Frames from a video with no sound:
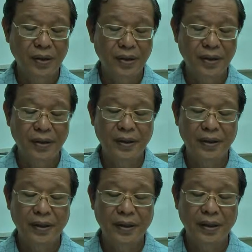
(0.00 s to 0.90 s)
this
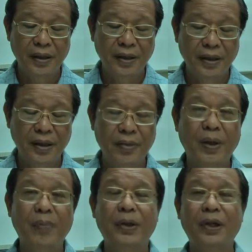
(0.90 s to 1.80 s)
is his
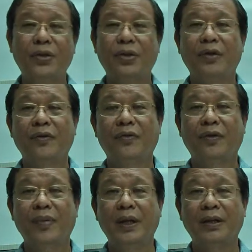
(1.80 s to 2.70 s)
preparation
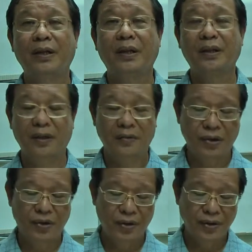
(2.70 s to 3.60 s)
for mental
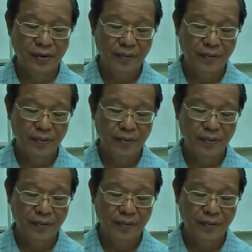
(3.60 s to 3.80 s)
cultivation.